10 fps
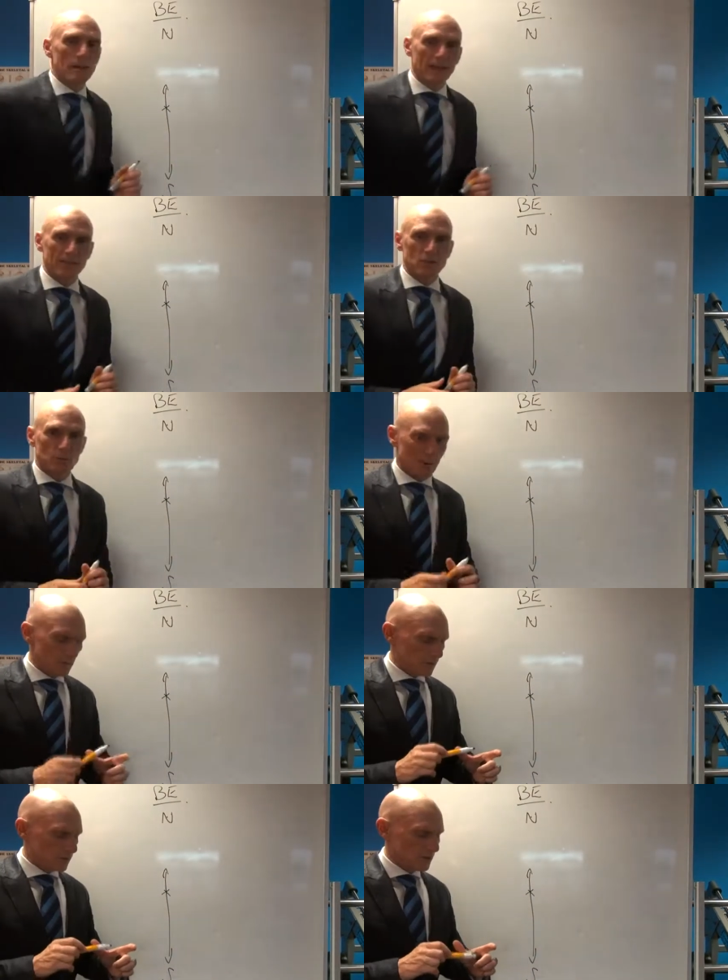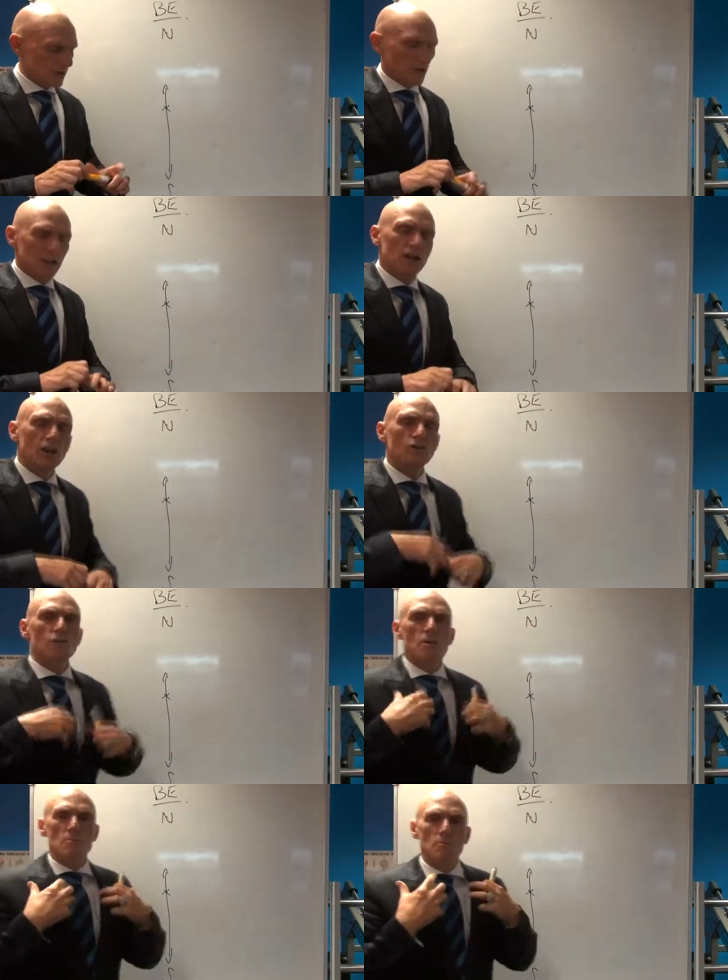it back this way because you don't
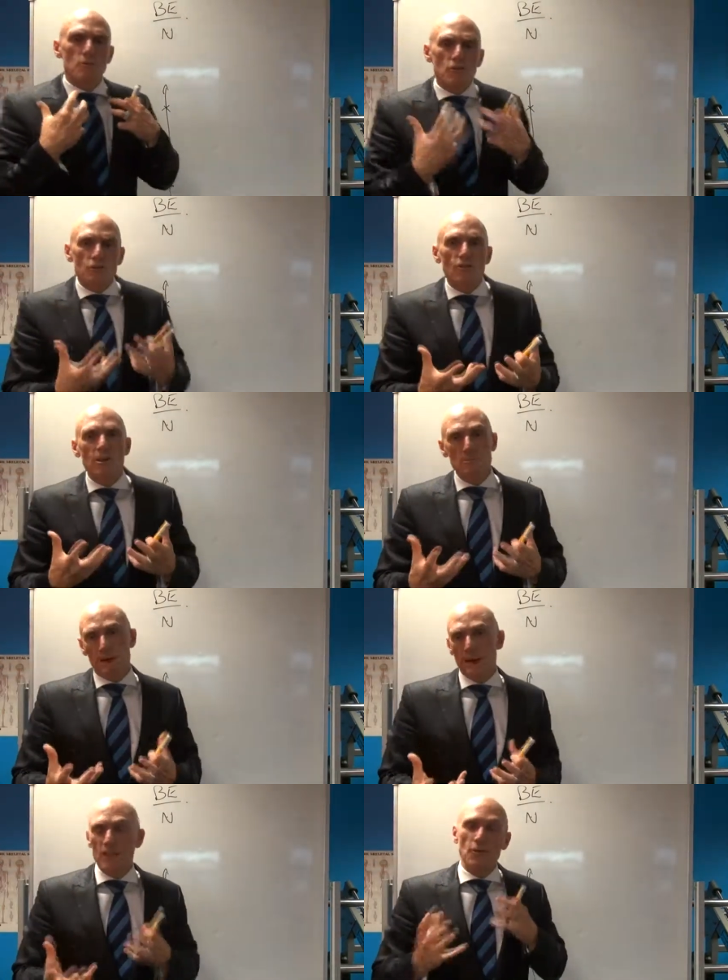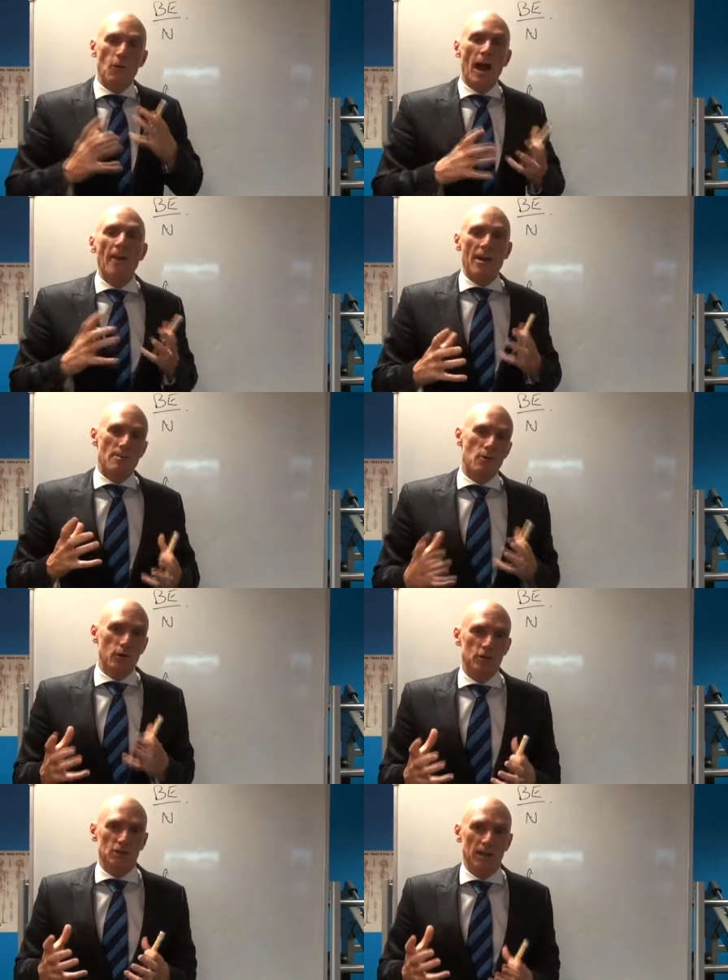truly believe you are that
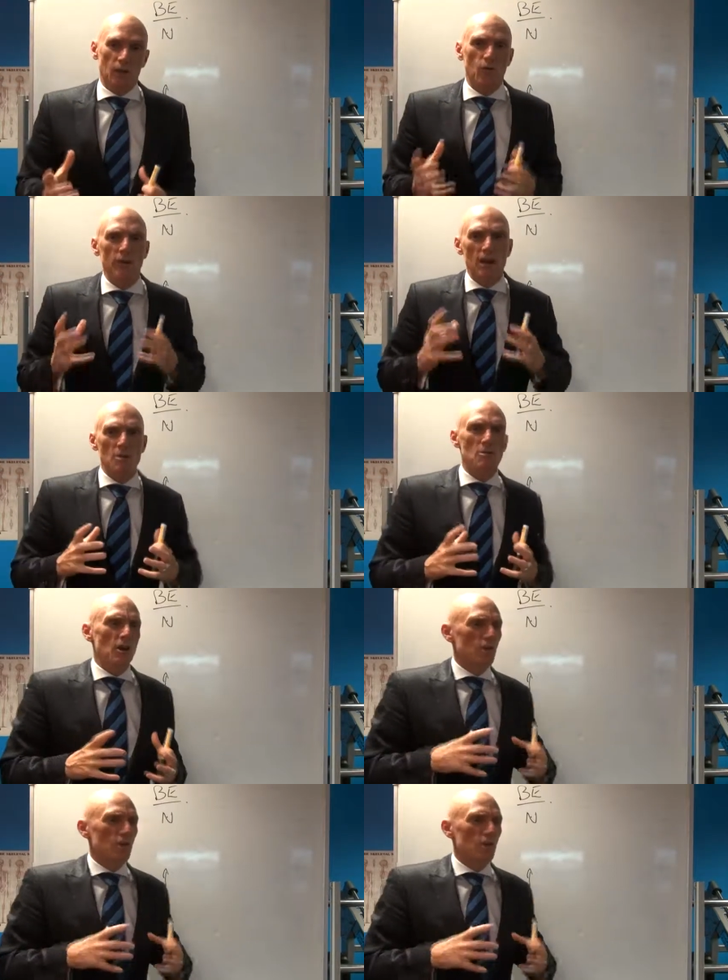person yet, or you don't